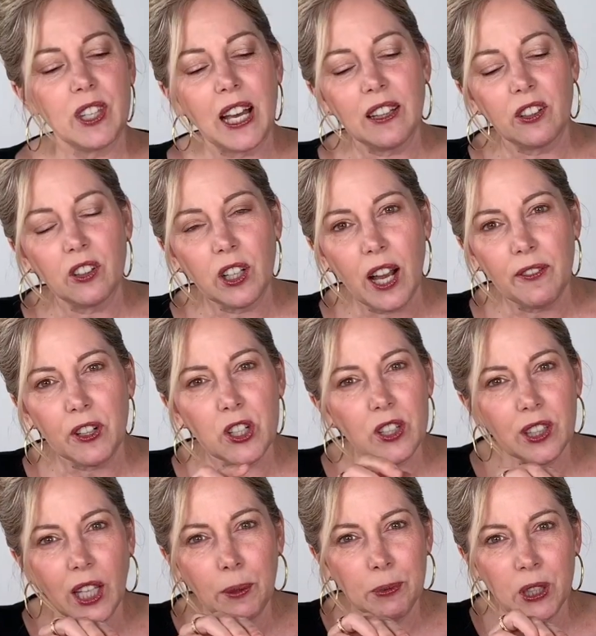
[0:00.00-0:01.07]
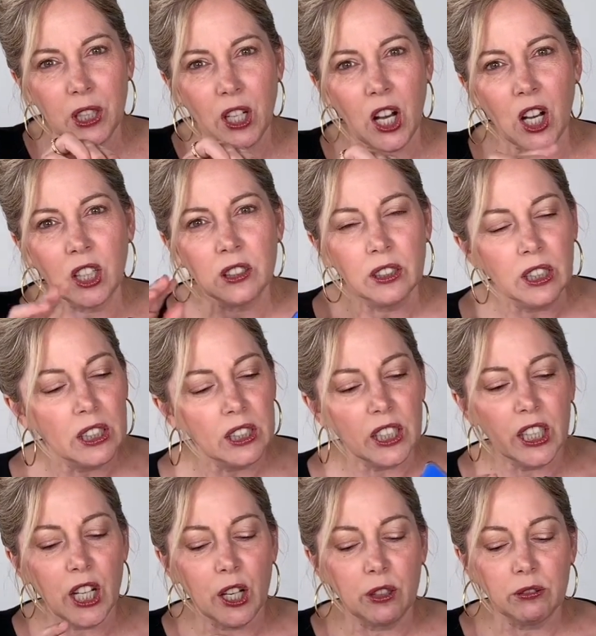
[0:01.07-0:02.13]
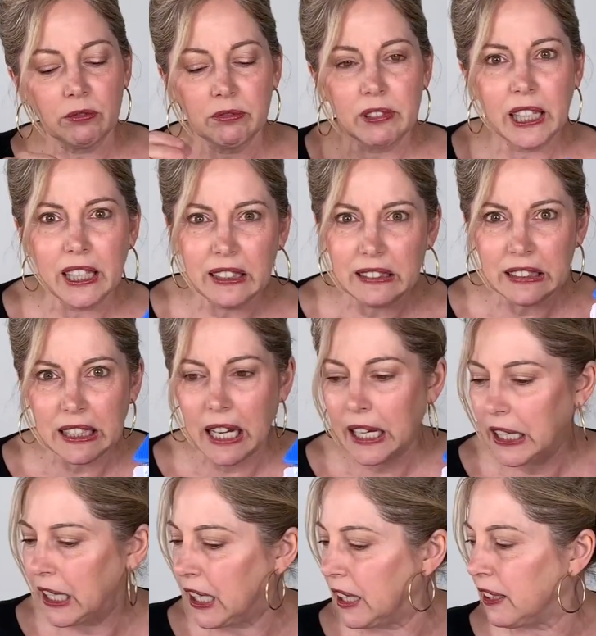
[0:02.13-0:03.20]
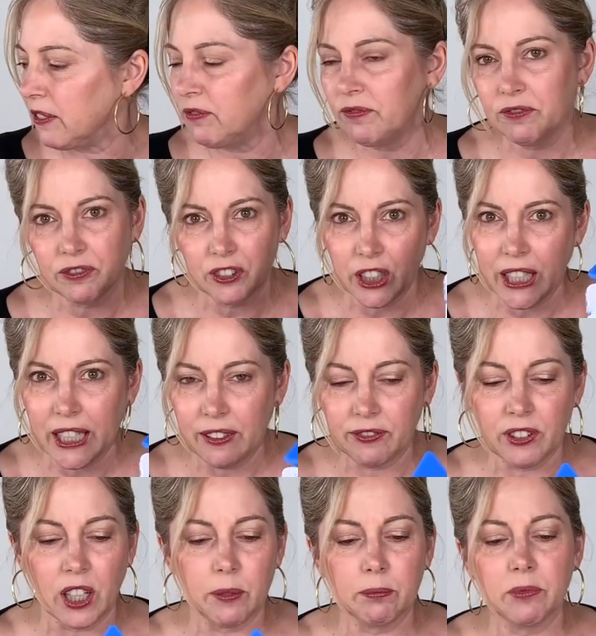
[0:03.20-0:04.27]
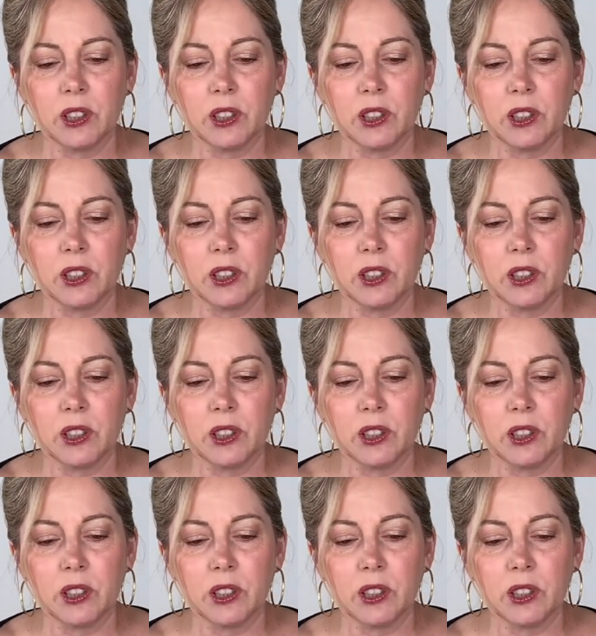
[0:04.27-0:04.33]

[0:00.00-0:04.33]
That little cover just keeps it all, neat and tidy and free from